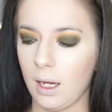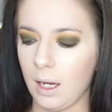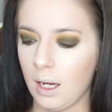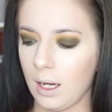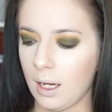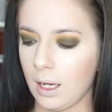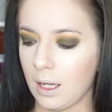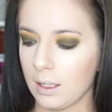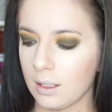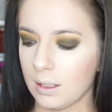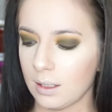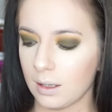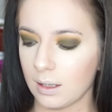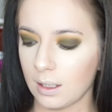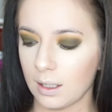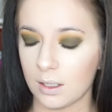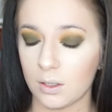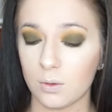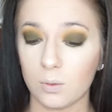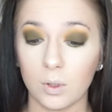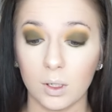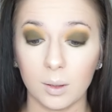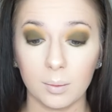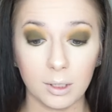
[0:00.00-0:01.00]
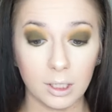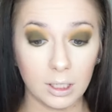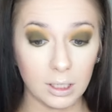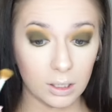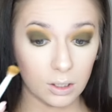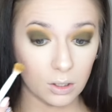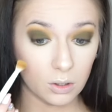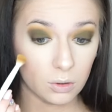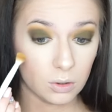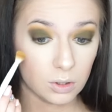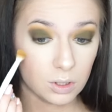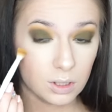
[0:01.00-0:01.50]
And that's what I'm going
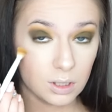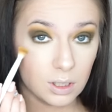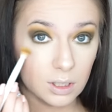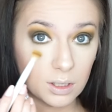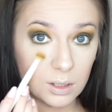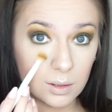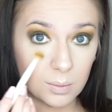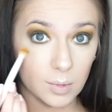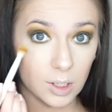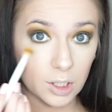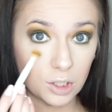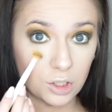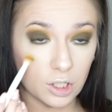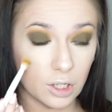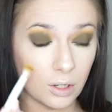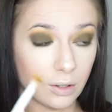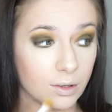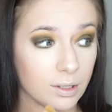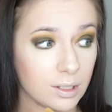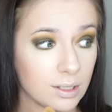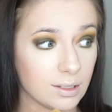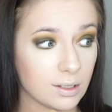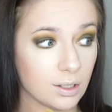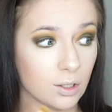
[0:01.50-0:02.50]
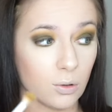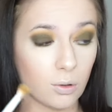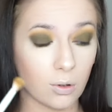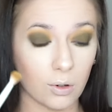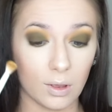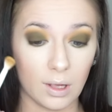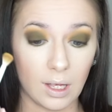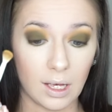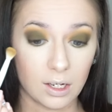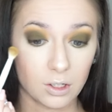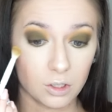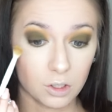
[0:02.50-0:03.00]
to use to smudge out this lower
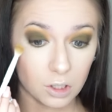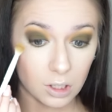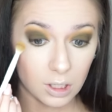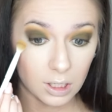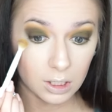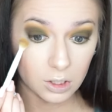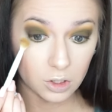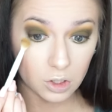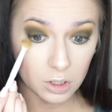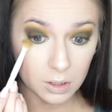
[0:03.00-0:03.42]
lash line.